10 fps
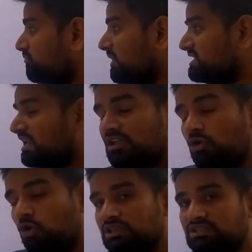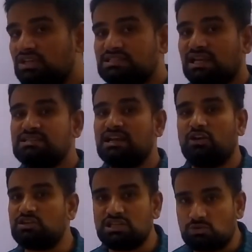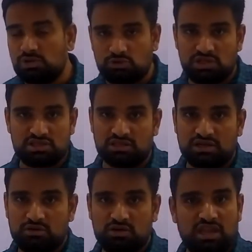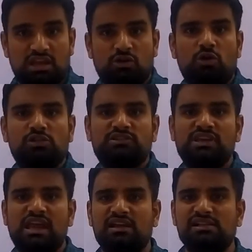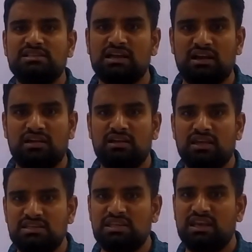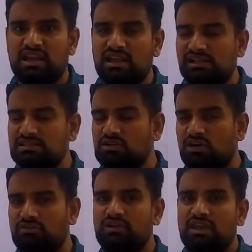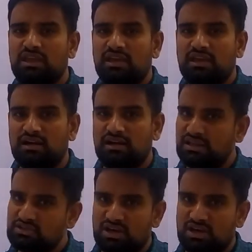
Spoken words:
basically all the 3 sides are not equal to each other, okay, and all 3 angles are interior angles of a